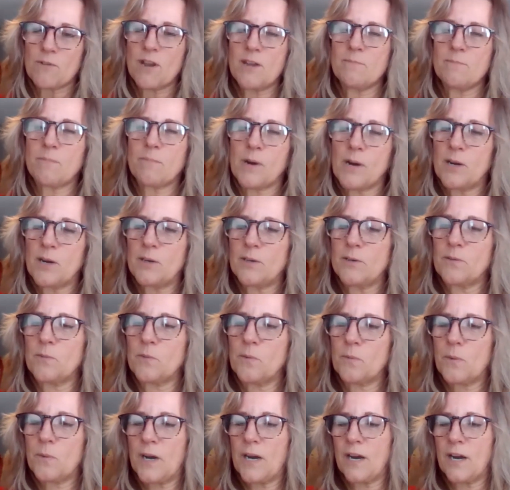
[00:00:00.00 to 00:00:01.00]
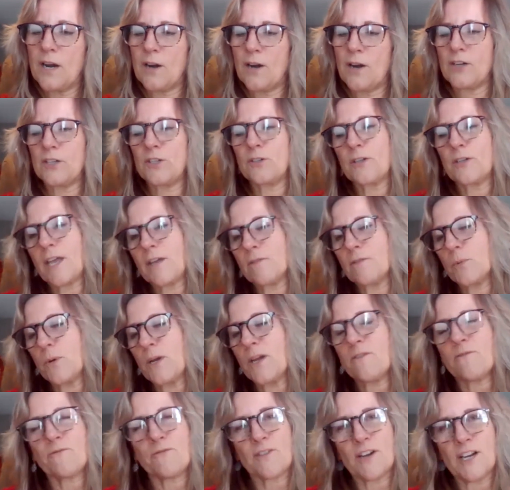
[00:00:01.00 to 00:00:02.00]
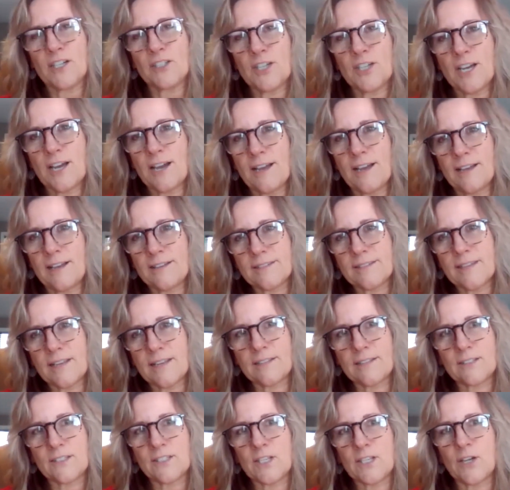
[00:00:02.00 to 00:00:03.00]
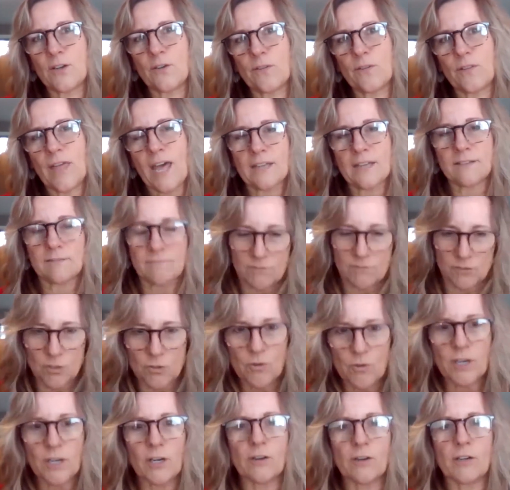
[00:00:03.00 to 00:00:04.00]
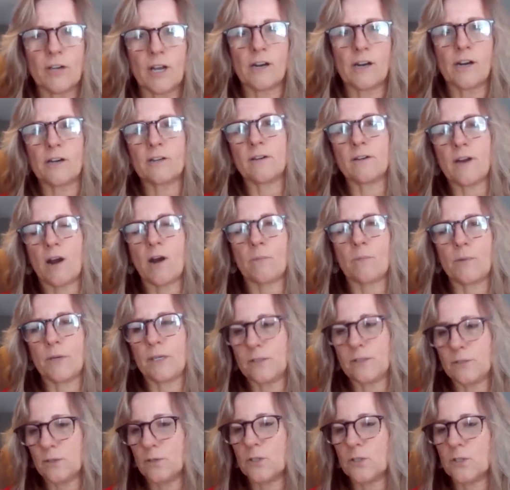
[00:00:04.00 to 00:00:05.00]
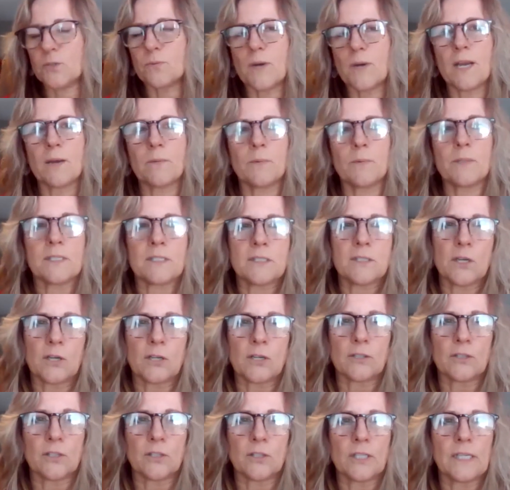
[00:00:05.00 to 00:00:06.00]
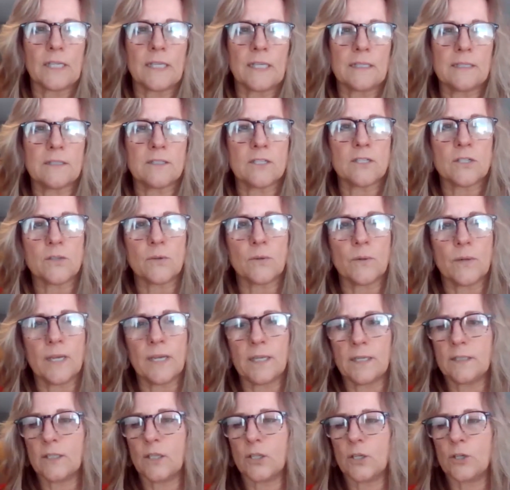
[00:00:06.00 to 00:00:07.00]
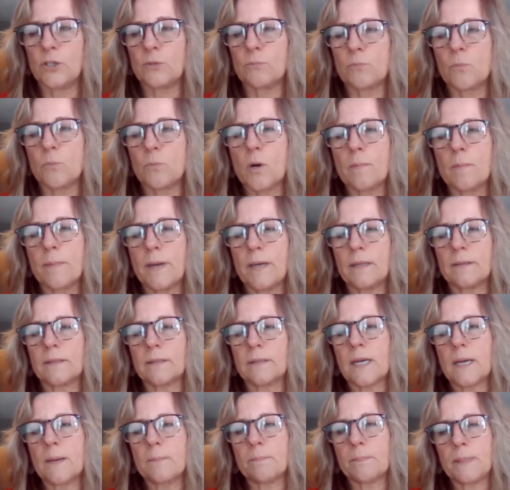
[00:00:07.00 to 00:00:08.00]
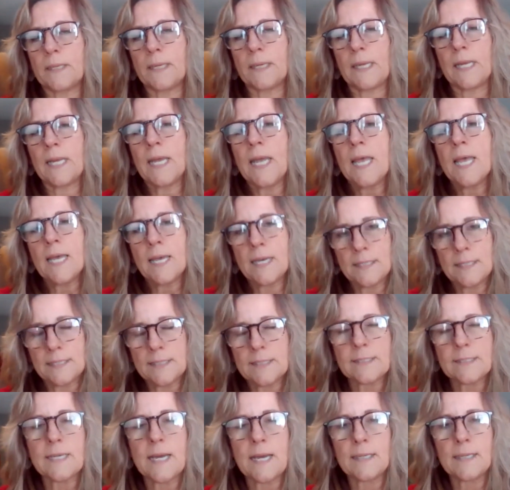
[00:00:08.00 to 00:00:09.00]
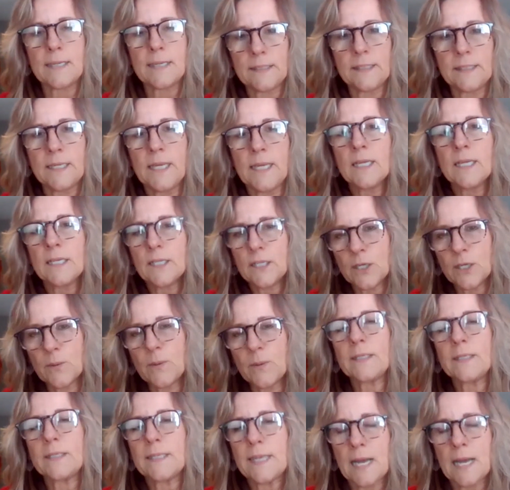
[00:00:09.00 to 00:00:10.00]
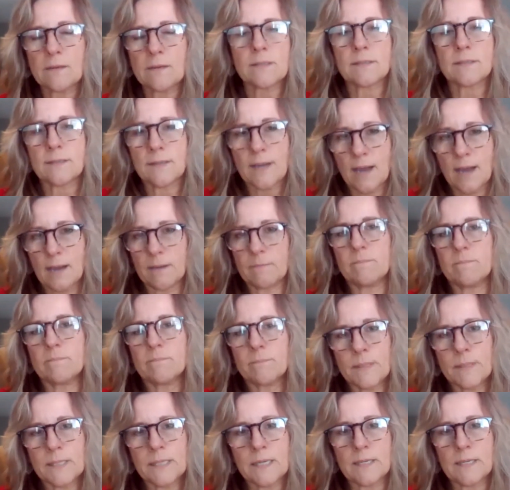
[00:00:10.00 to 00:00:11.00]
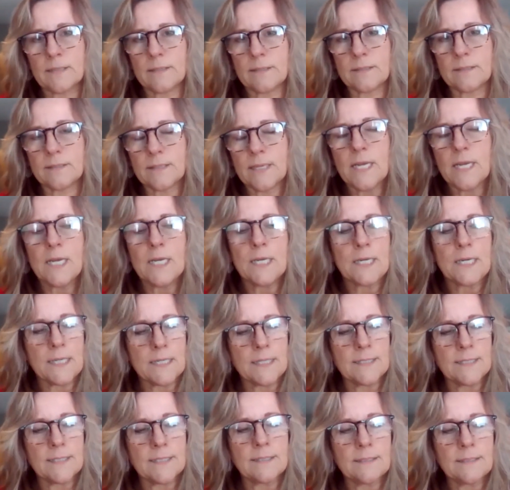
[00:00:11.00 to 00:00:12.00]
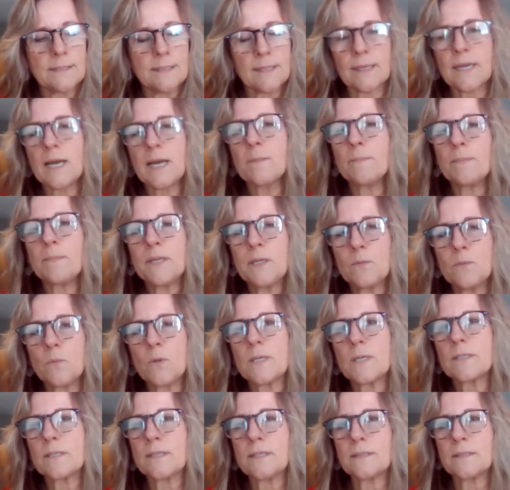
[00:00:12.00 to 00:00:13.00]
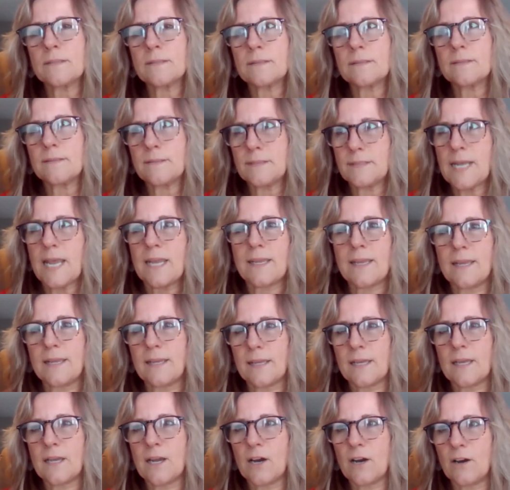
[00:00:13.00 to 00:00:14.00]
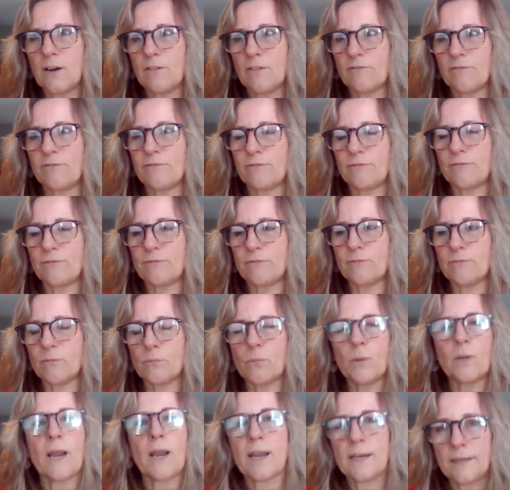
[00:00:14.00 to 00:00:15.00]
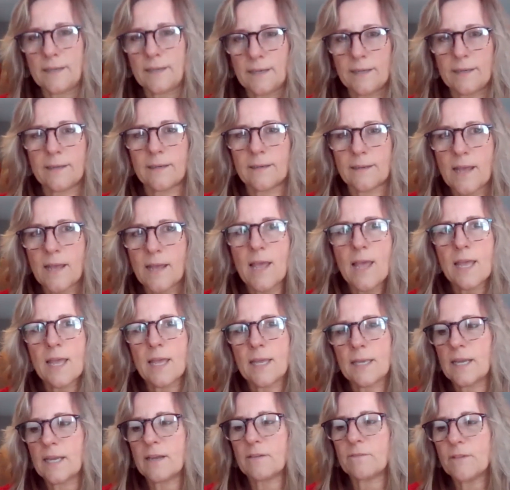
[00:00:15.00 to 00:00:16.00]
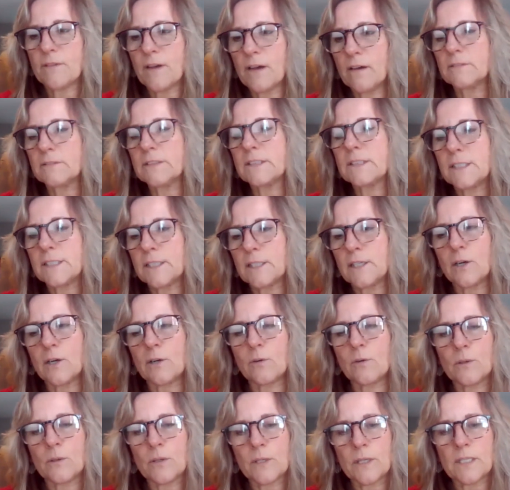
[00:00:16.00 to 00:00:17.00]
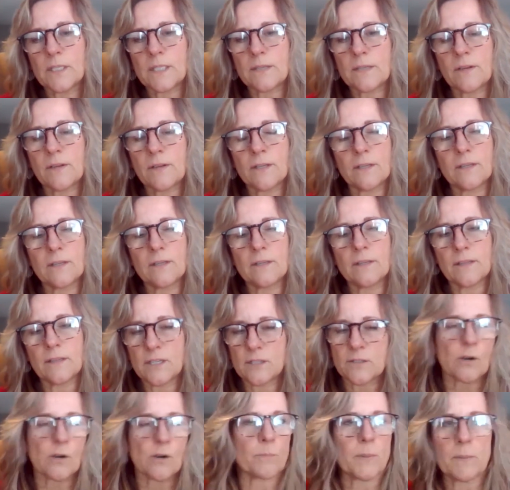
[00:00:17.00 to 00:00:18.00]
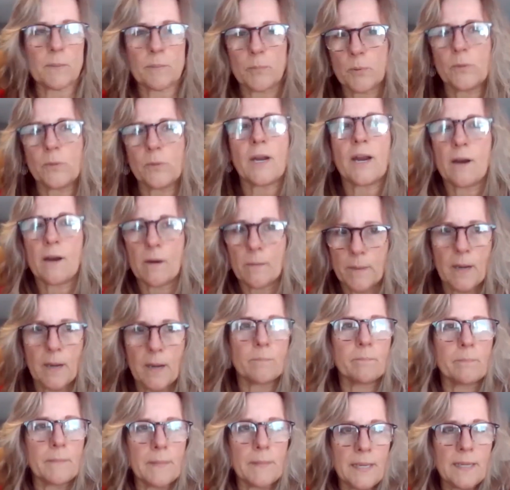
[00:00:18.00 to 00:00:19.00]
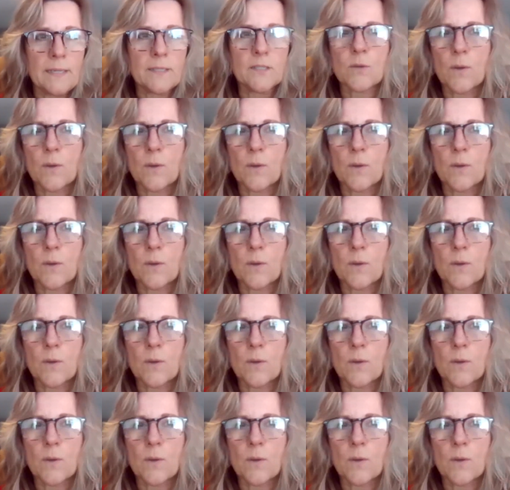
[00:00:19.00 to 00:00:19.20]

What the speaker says: Red Barn, where you gave away a franchise. And so that triggered our research, right? We started looking into it, learned more about the company, and decided, what, now's the time, because the company wasn't taking care of what I needed. And I felt, these aren't people who care about me.